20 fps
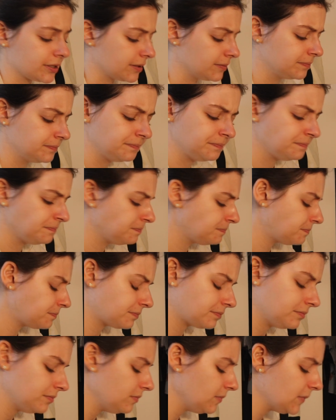and
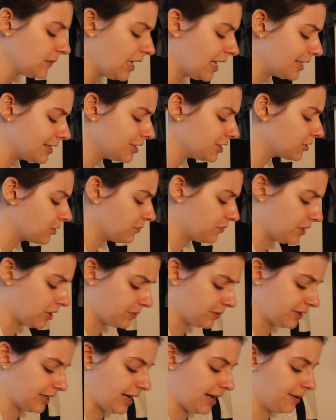I just don't fuck
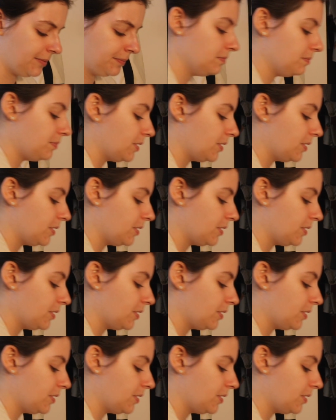with that.